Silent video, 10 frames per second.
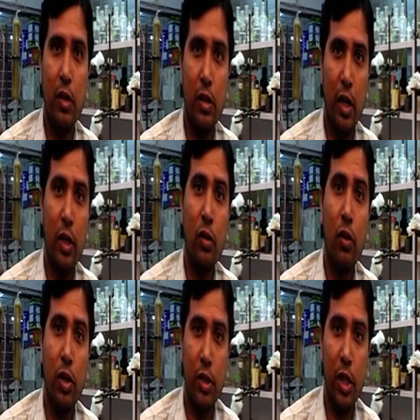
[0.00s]
And the
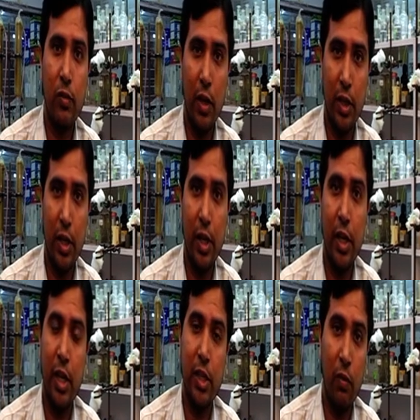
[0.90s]
good research facility
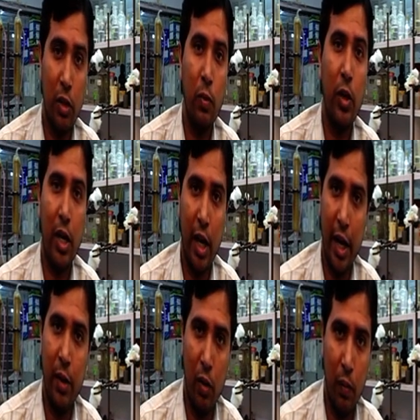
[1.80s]
that is available at
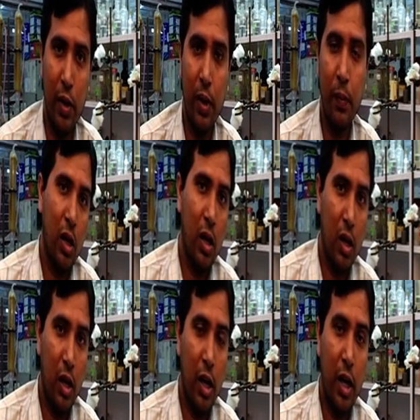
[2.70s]
IIT Bombay,
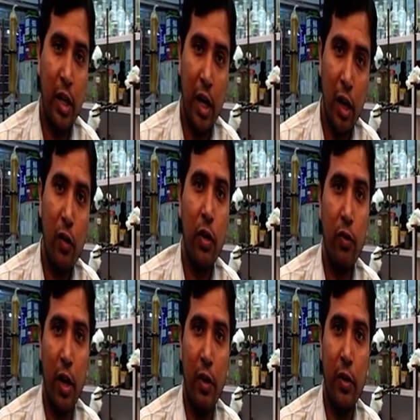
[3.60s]
at the end of the
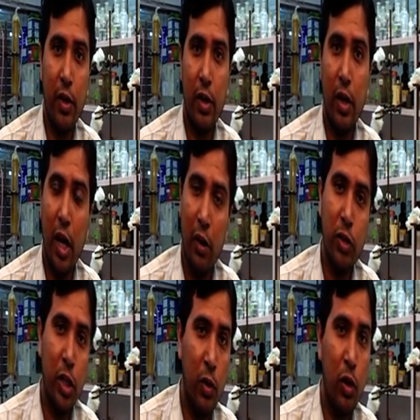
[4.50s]
five year, I was
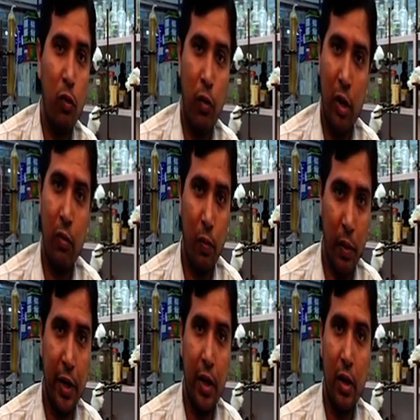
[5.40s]
able to file one
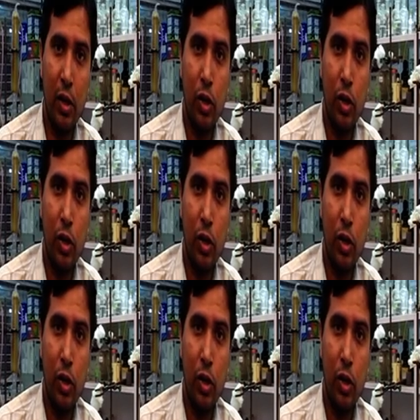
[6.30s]
patent.